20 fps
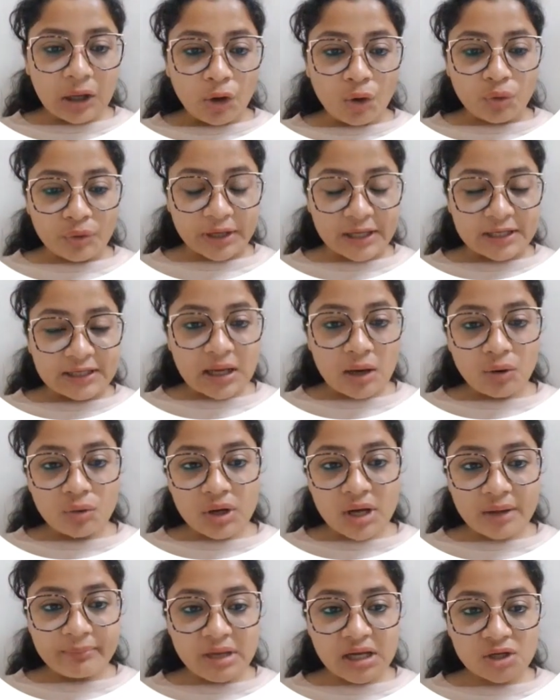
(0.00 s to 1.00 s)
Okay, now
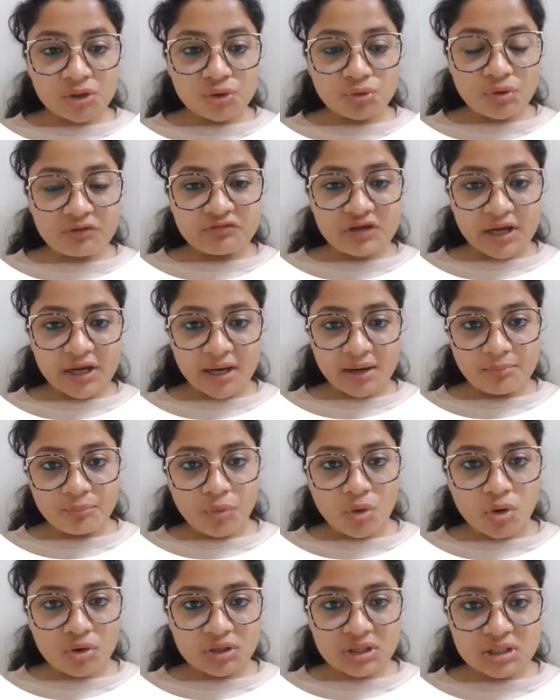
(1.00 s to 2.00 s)
coming to a very
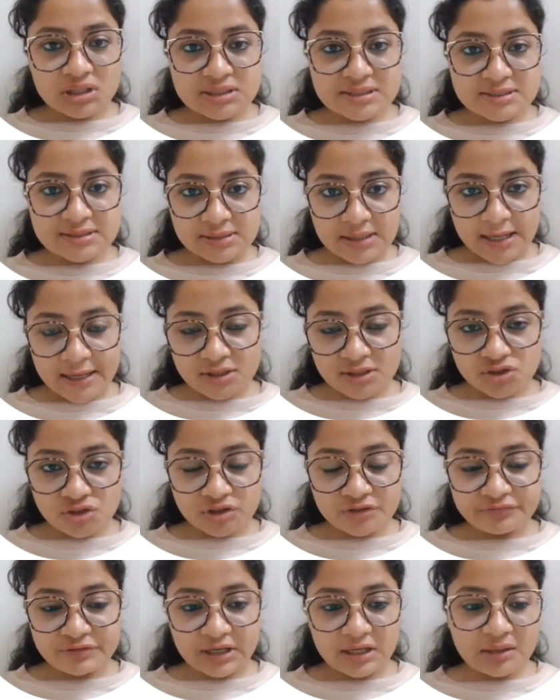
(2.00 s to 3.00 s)
important slide
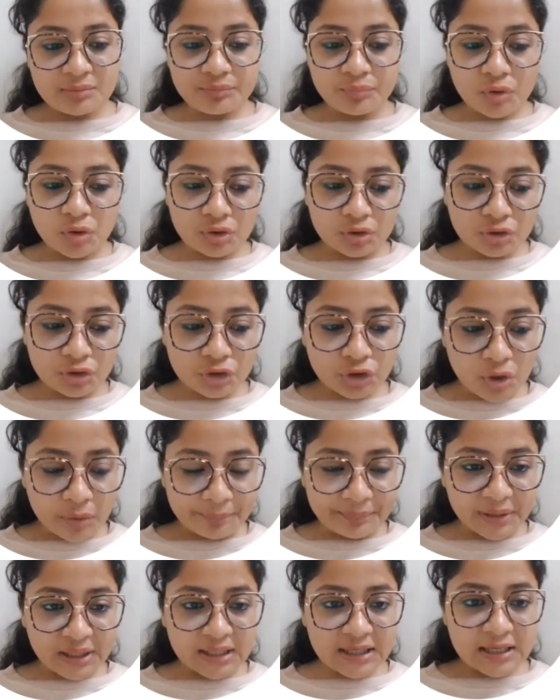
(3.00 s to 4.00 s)
or a very important
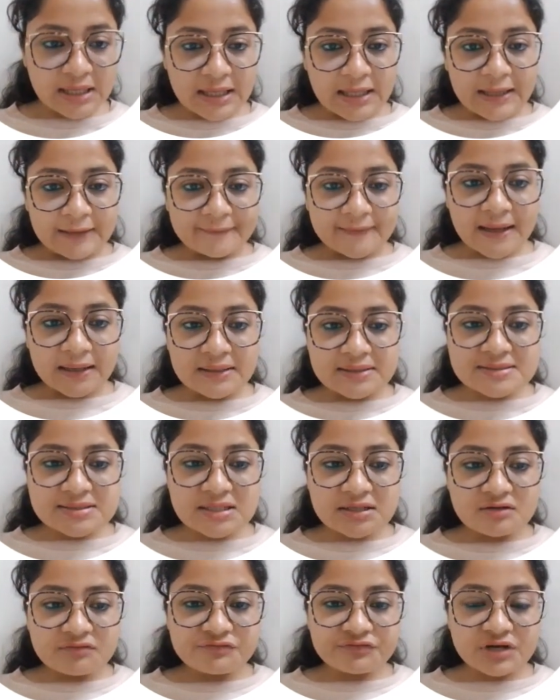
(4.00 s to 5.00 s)
topic, that is
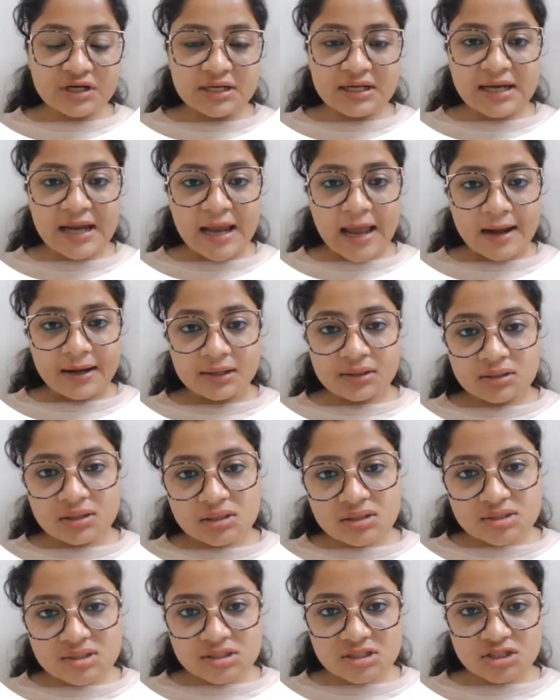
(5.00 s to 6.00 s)
the different
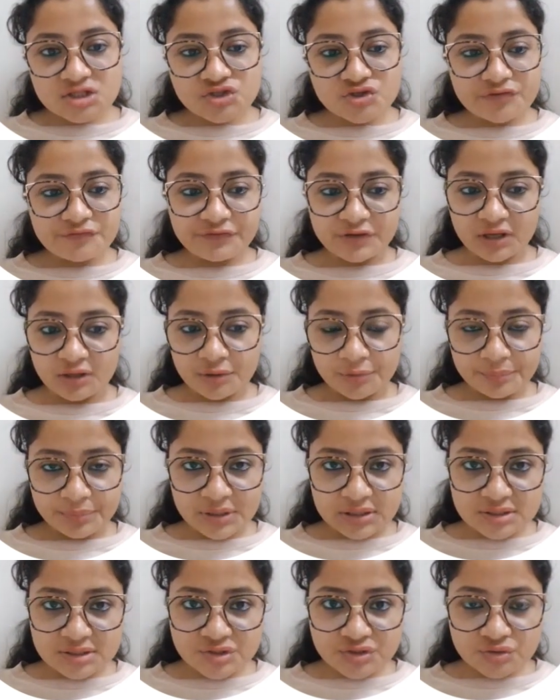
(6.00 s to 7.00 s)
characteristics of
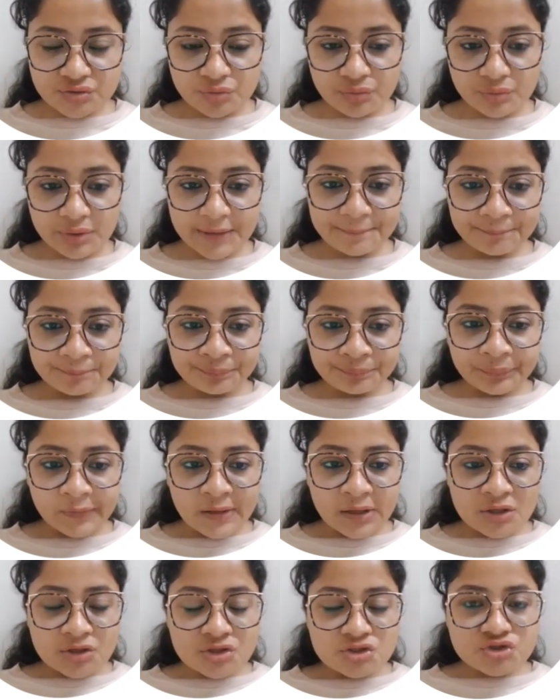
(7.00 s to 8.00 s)
fingerprints. Okay,
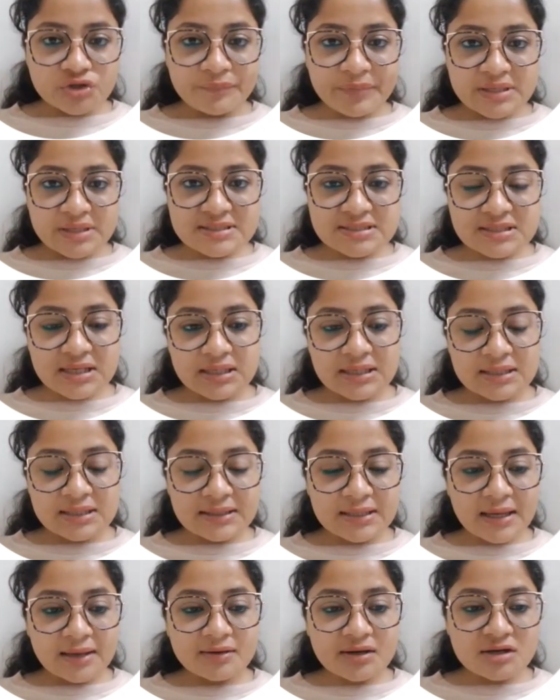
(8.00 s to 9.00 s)
so basically
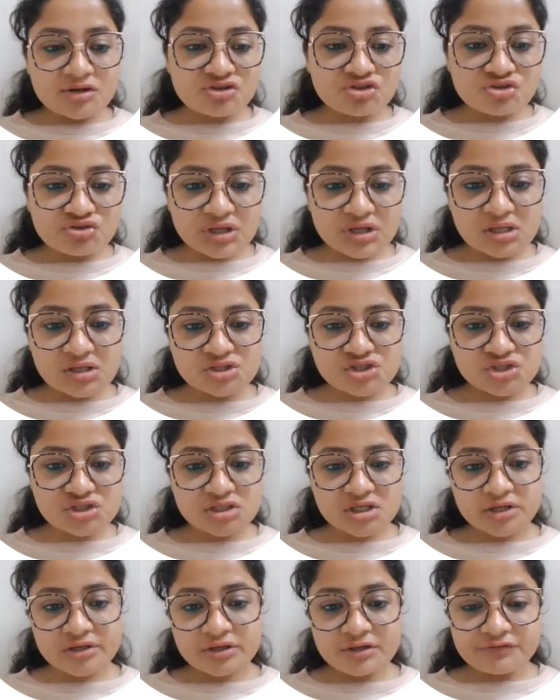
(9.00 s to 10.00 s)
there are three
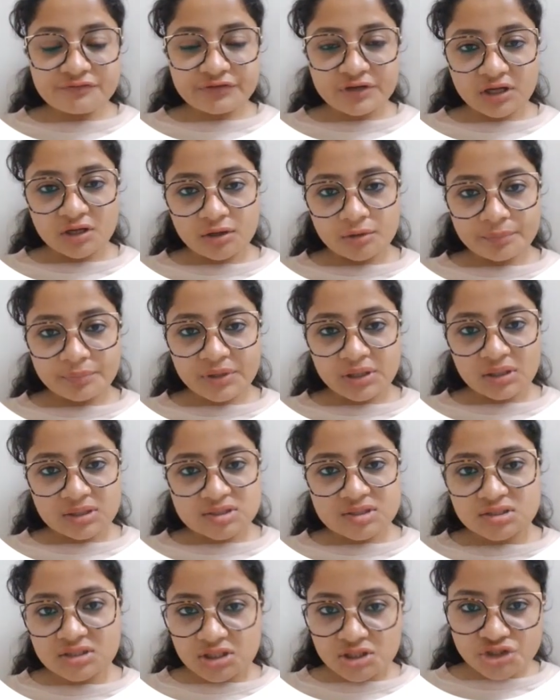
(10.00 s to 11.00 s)
general fingerprint
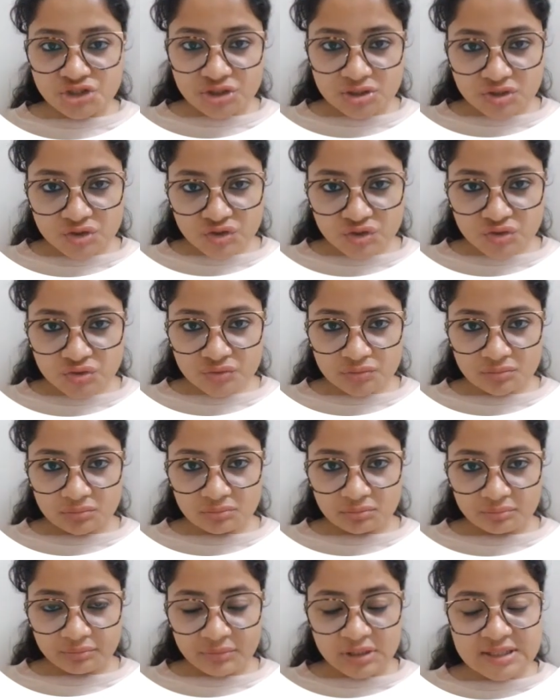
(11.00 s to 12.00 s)
distinctions,
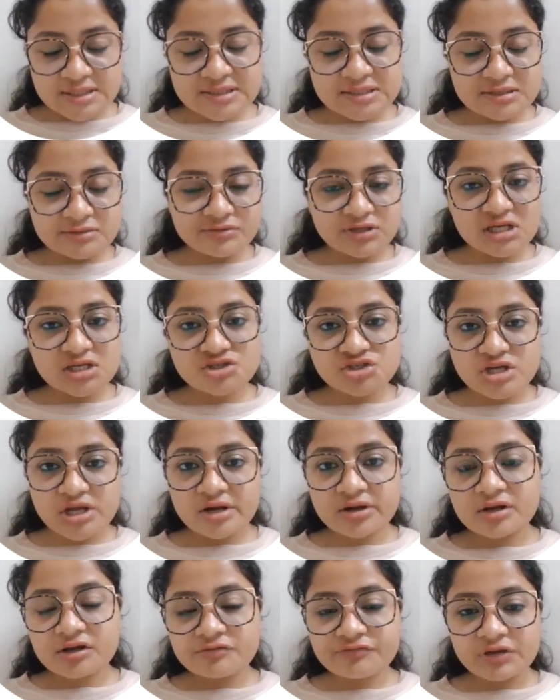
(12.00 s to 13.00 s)
means three
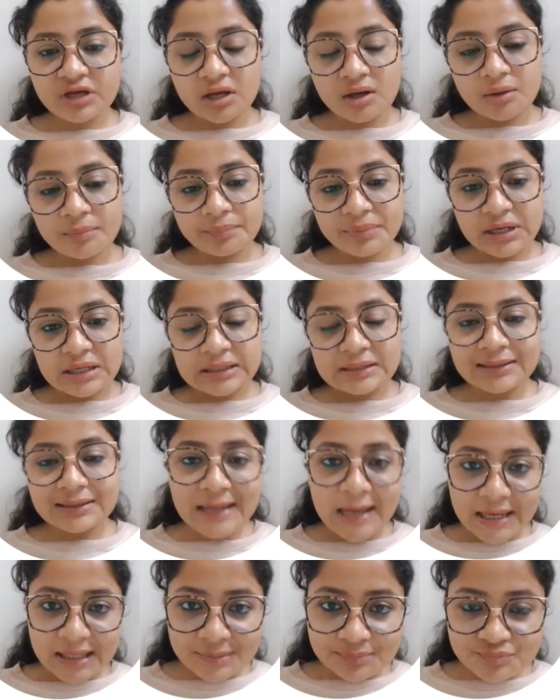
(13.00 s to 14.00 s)
general fingerprint
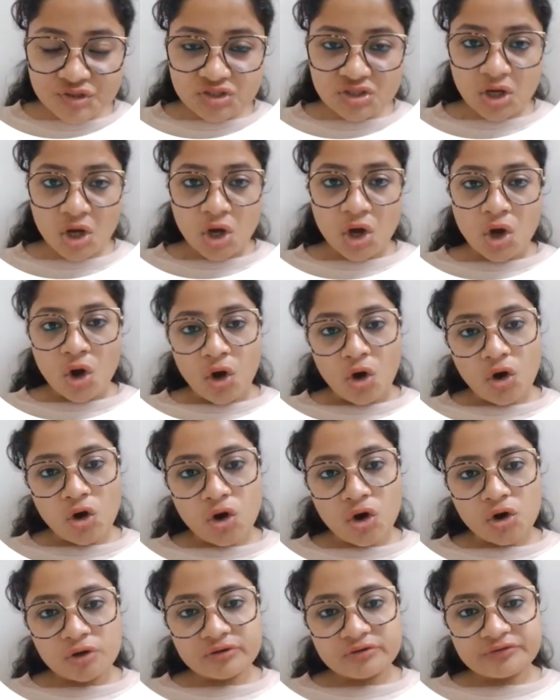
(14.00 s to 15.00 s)
types
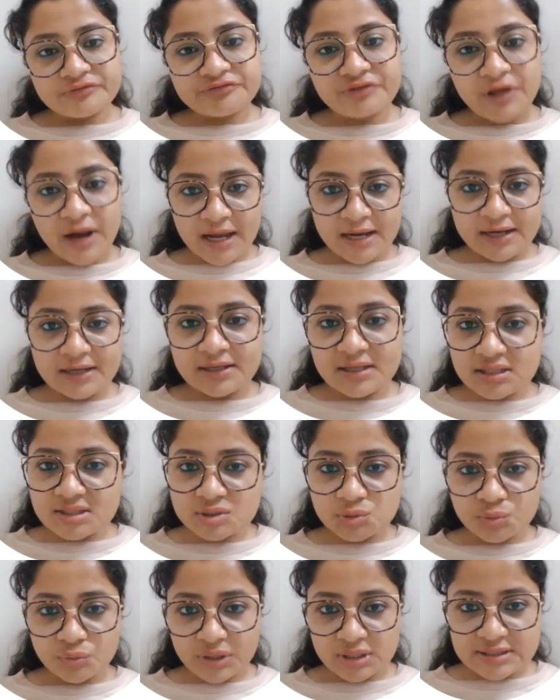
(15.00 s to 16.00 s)
or
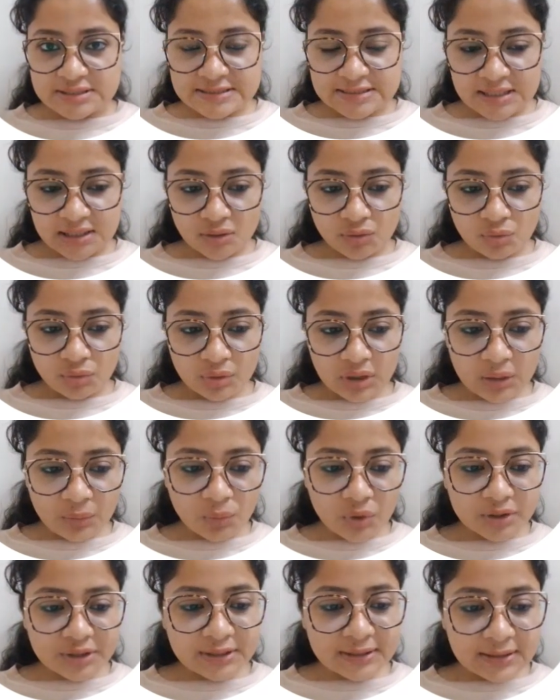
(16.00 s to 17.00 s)
varieties, you can say. Okay,
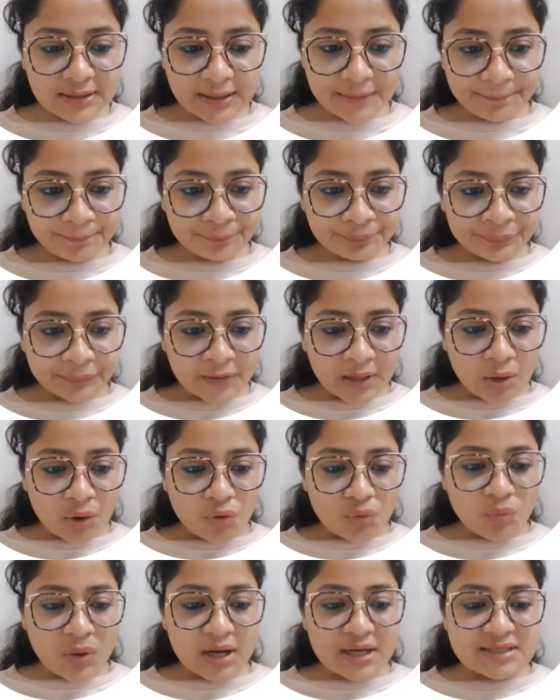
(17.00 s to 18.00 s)
what are they?
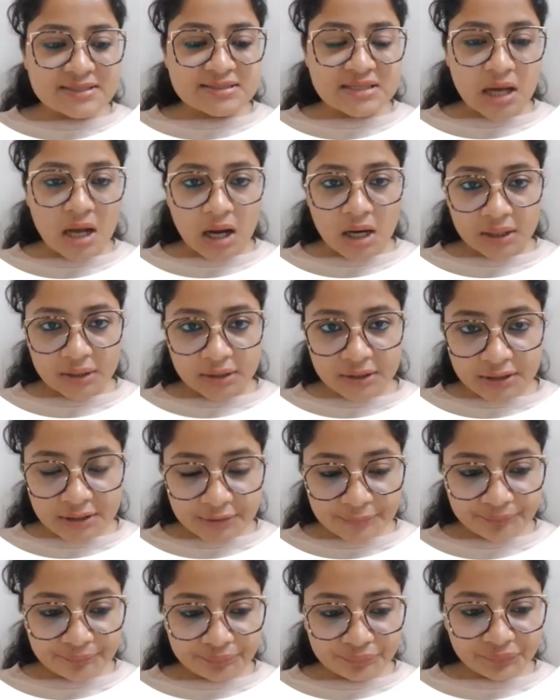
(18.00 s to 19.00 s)
One is arc,
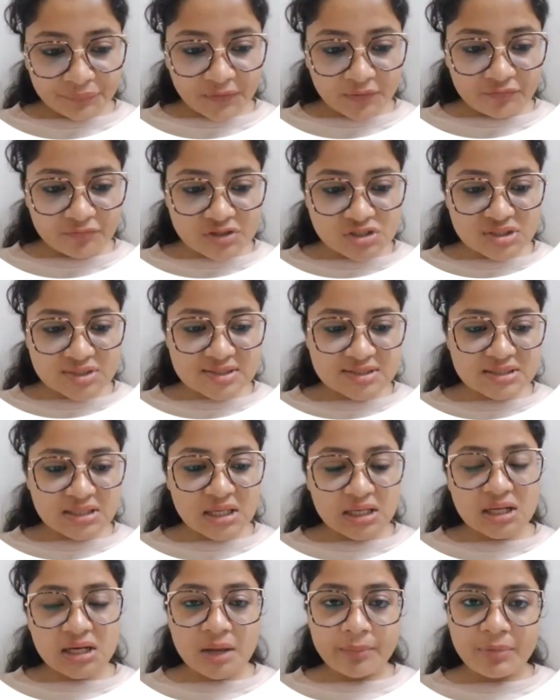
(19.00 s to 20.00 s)
which is
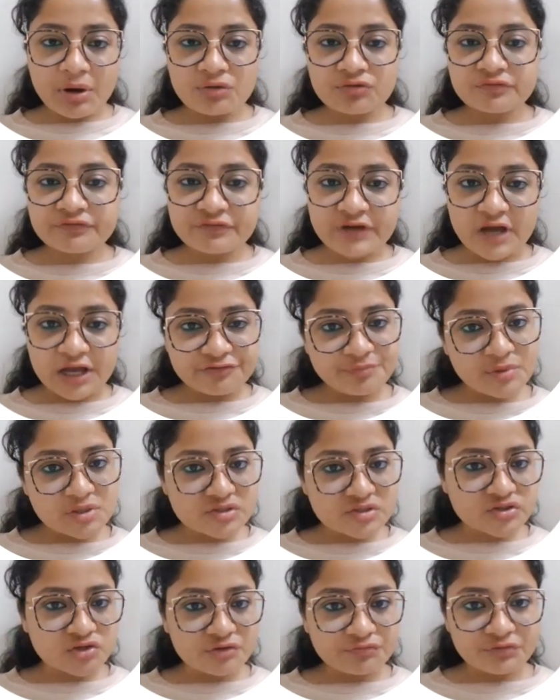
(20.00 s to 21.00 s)
seen in about
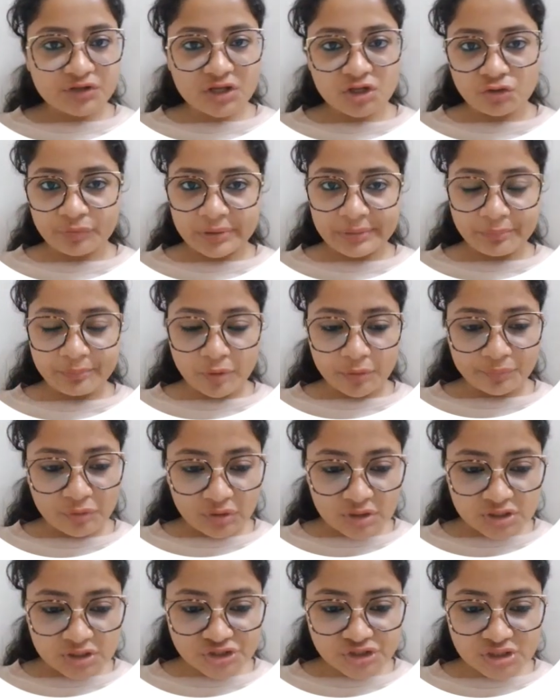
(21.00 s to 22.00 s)
5% of the human
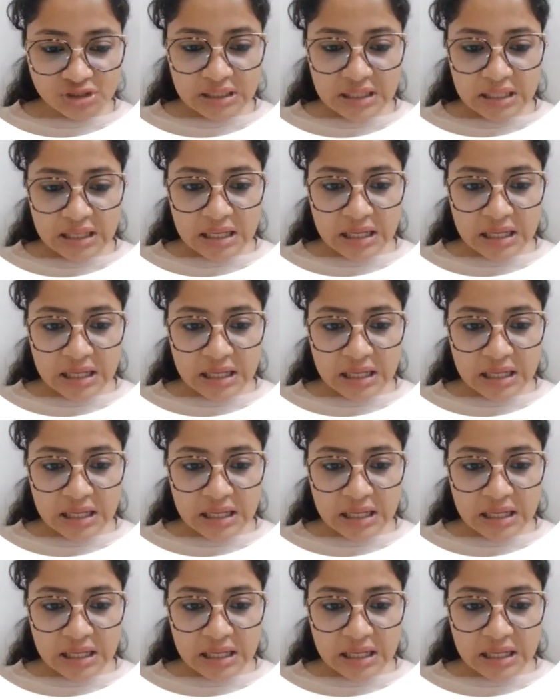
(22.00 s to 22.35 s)
population.